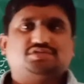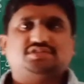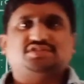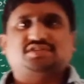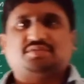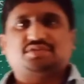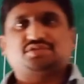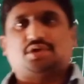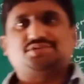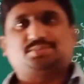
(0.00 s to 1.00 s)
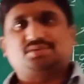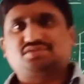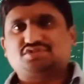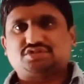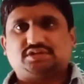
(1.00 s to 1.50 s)
this reverse osmosis
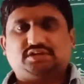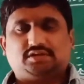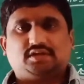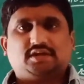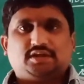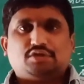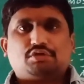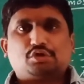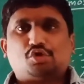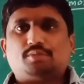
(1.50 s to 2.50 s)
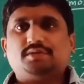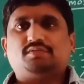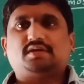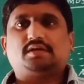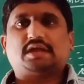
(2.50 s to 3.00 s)
technique. In your home, you are
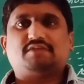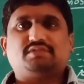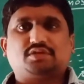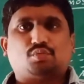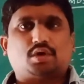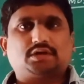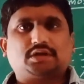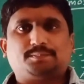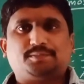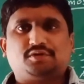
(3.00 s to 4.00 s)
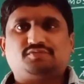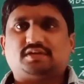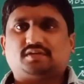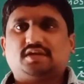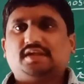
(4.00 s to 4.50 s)
having the water purifier.
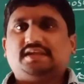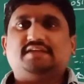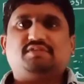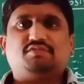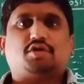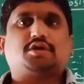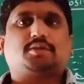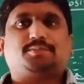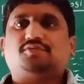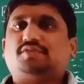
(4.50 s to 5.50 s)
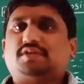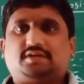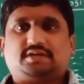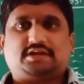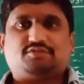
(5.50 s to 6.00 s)
In every water purifier,
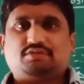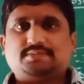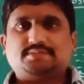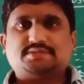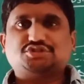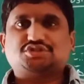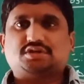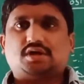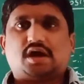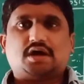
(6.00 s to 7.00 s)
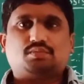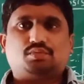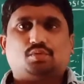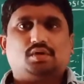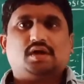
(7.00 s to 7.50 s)
it will be mentioned
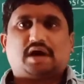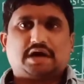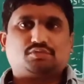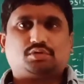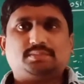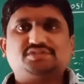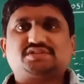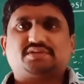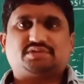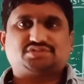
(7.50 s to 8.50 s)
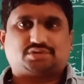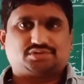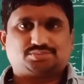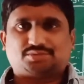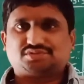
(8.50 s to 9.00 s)
RO. RO means reverse
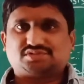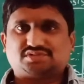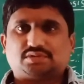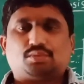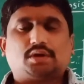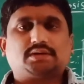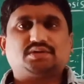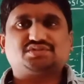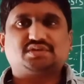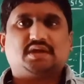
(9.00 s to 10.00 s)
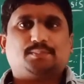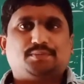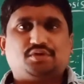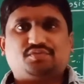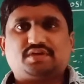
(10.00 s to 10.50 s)
osmosis. The water is
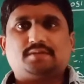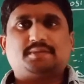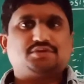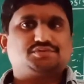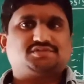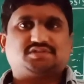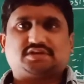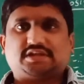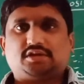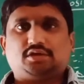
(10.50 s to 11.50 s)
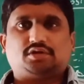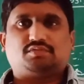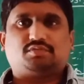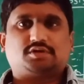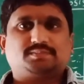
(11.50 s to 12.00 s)
purified by using the technique of
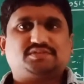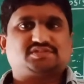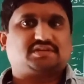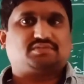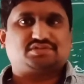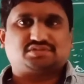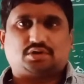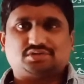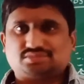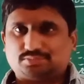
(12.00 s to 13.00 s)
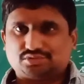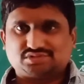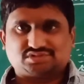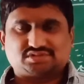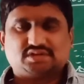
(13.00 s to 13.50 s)
what means reverse
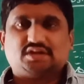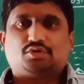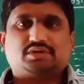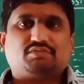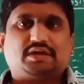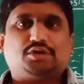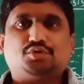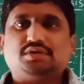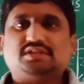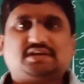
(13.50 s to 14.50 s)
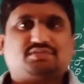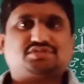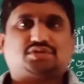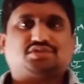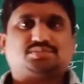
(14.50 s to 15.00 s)
osmosis. Okay, while doing the reverse
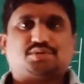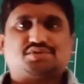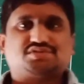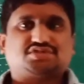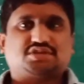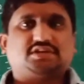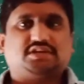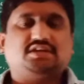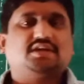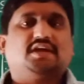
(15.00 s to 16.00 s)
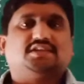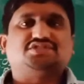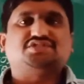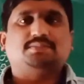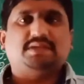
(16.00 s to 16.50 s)
osmosis technique, the
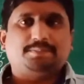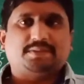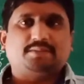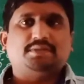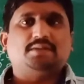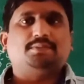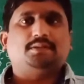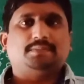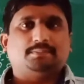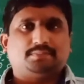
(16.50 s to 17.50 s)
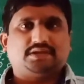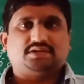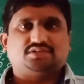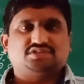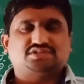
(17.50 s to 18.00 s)
semi-permeable membrane
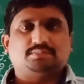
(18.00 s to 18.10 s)
is to